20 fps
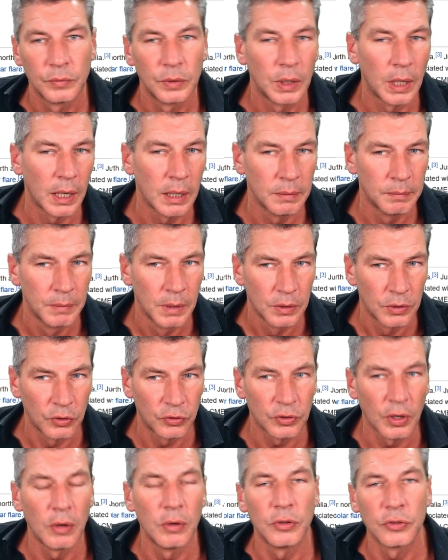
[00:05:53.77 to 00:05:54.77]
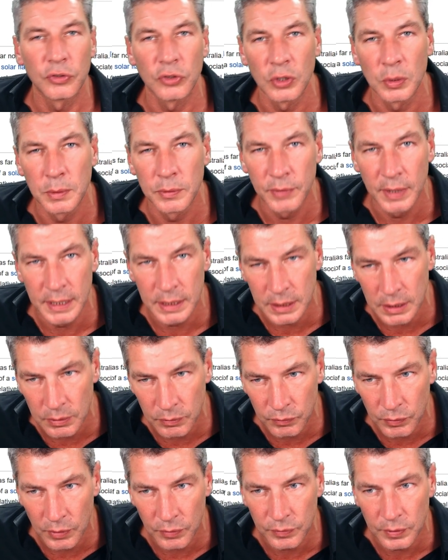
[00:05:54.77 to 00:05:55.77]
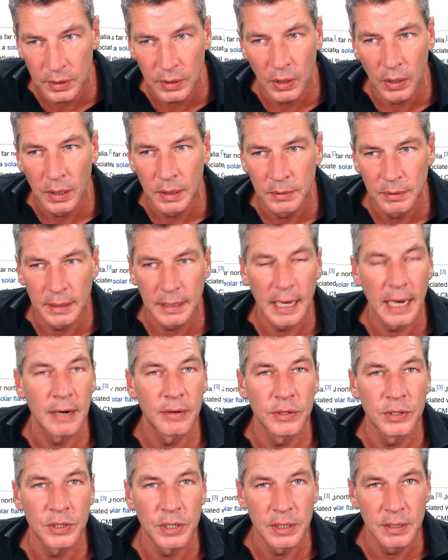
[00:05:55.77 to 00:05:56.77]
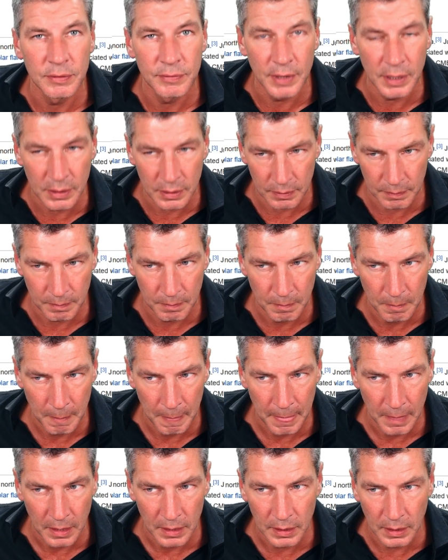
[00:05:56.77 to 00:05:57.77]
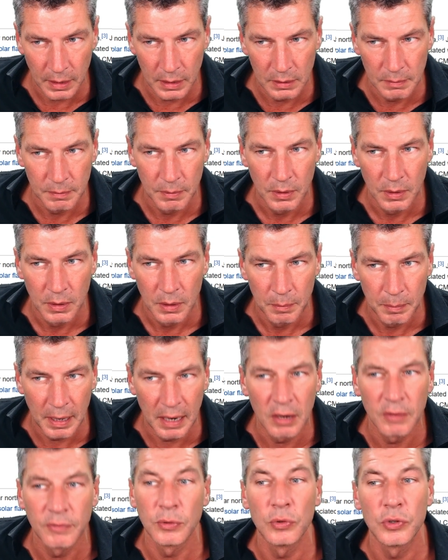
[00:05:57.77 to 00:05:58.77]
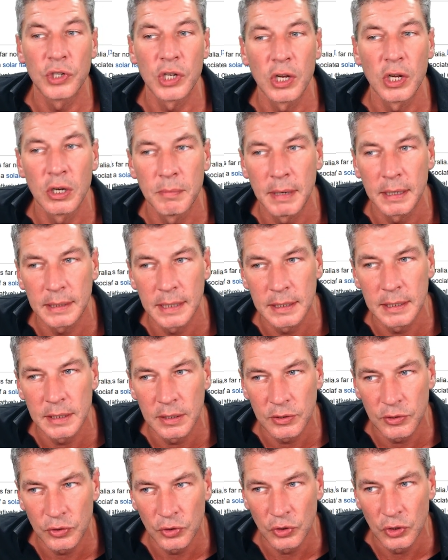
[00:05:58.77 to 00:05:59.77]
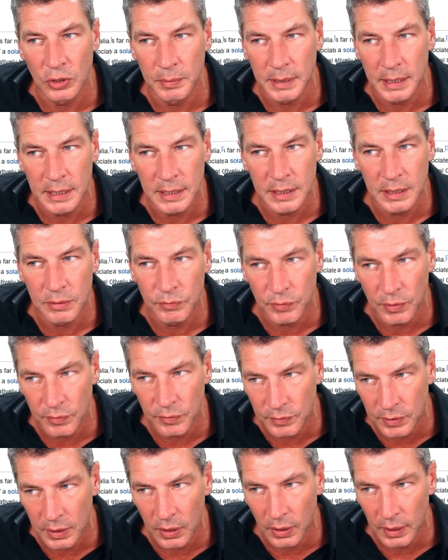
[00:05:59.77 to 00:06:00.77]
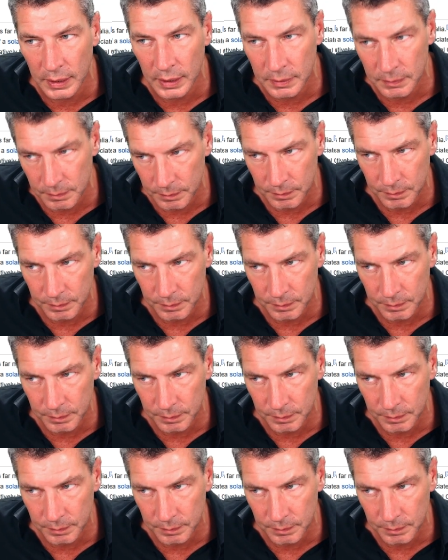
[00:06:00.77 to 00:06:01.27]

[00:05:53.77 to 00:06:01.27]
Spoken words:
Yeah, the solar storm of 1859, the Carrington event. Yeah, powerful geomagnetic storm in 1859